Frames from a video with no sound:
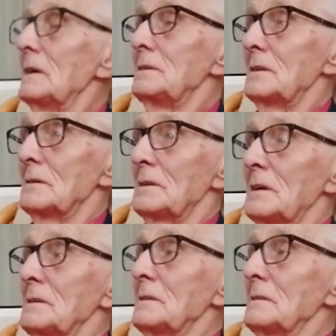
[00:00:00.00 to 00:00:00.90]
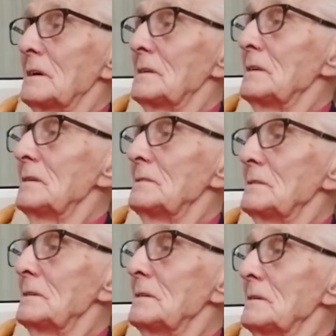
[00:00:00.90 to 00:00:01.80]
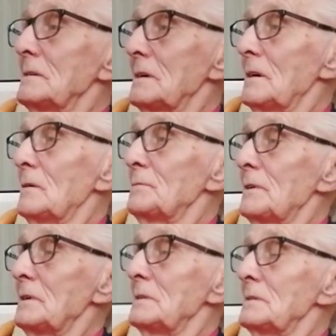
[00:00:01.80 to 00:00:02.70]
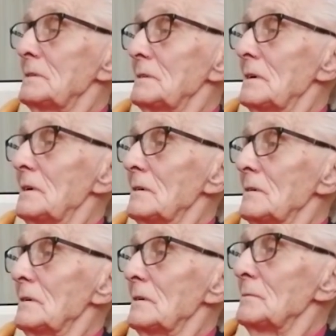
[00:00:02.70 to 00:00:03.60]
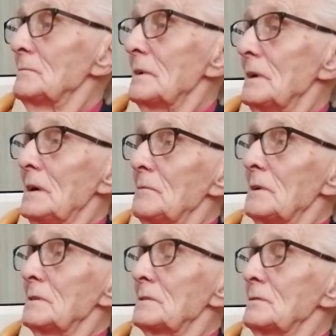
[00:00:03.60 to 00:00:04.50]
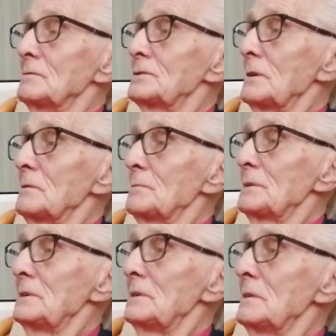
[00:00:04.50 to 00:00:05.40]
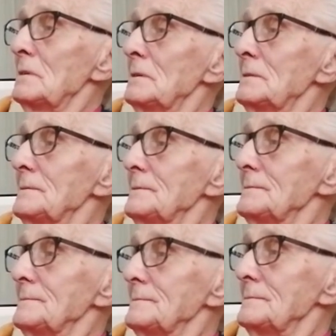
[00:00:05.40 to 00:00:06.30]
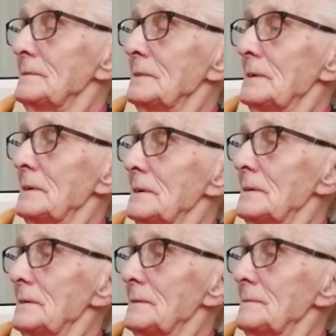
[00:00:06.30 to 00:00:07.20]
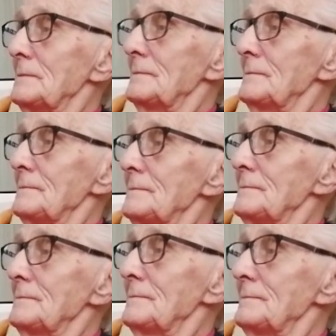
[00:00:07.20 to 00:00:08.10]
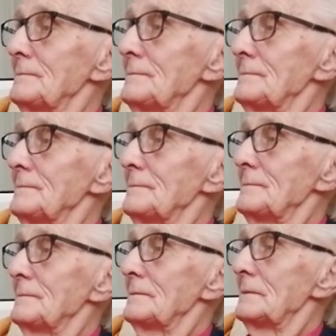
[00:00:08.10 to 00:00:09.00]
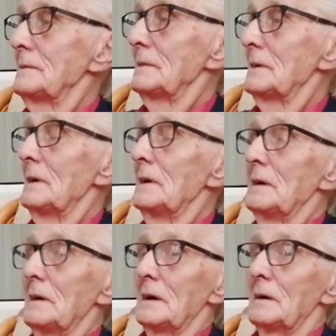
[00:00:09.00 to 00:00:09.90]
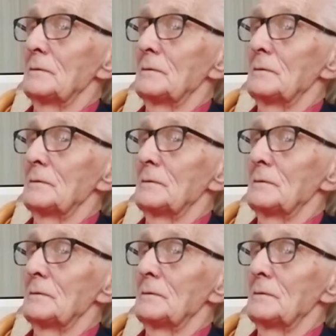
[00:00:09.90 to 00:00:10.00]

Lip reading: He died that night. Yeah. They operated on him, but they couldn't stop the bleeding. Yeah, that must have been a terrible experience